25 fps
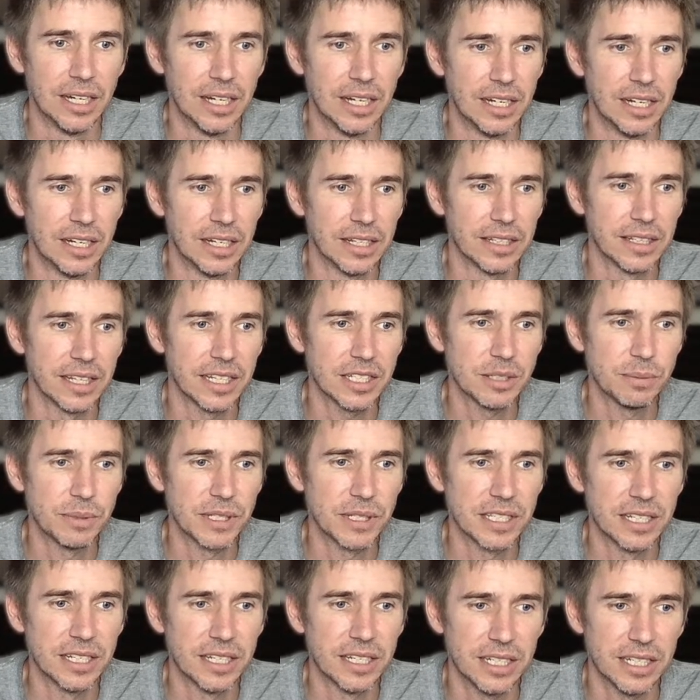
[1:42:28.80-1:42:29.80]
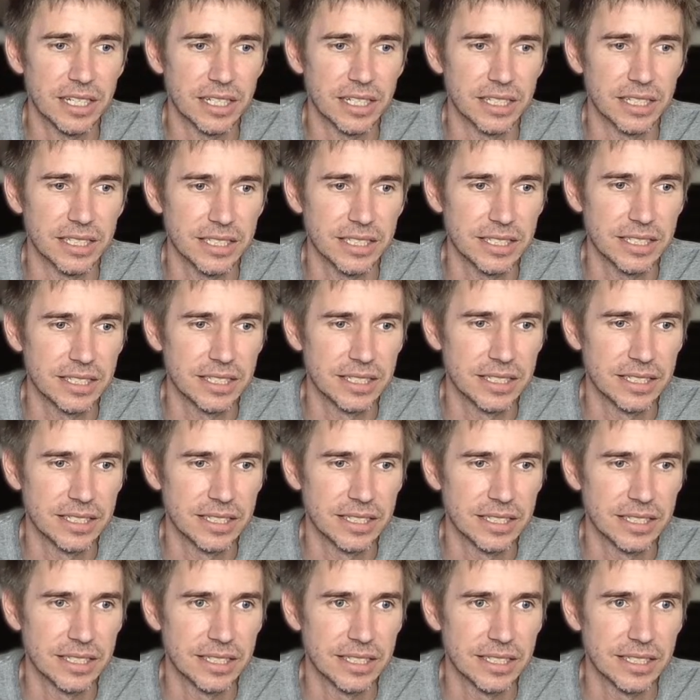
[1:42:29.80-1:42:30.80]
That's because
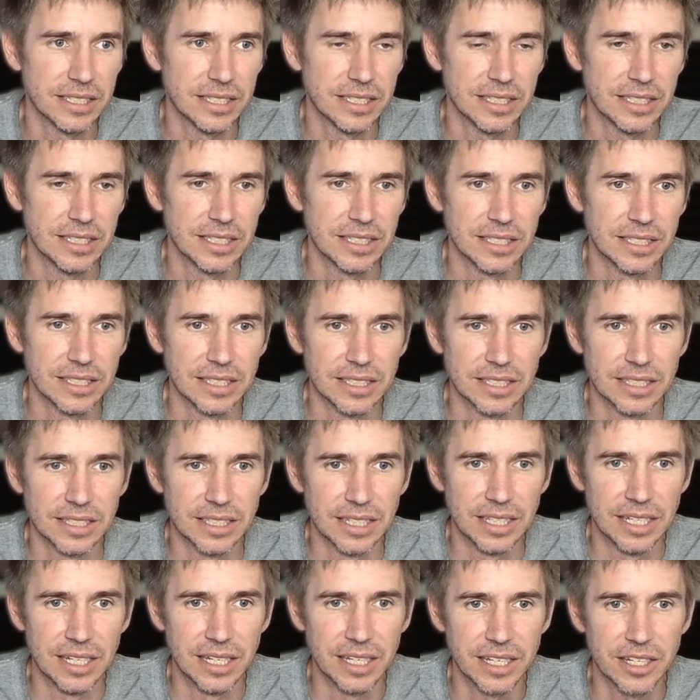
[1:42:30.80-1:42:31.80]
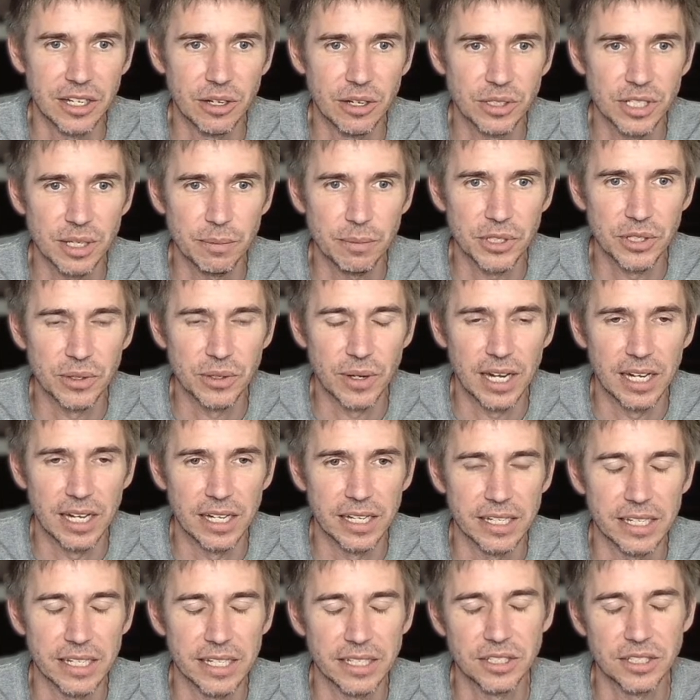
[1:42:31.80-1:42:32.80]
it goes up so high,
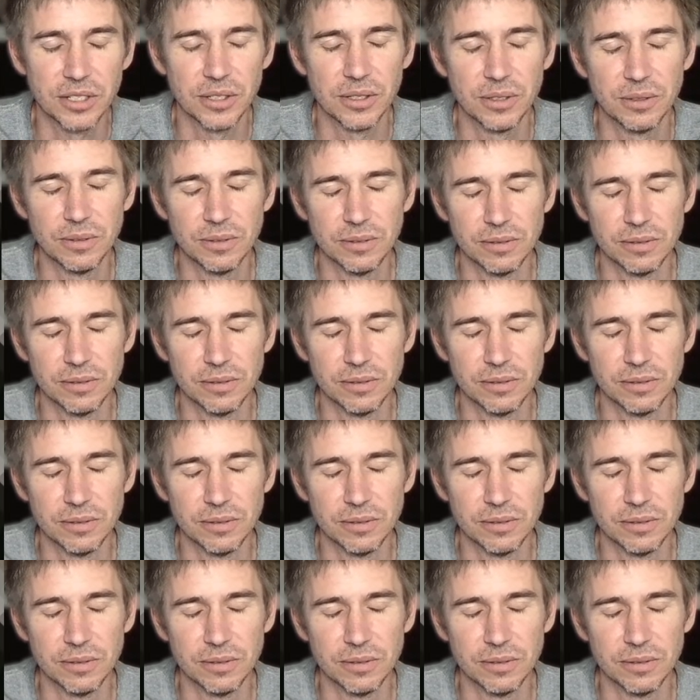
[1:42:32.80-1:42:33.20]
and so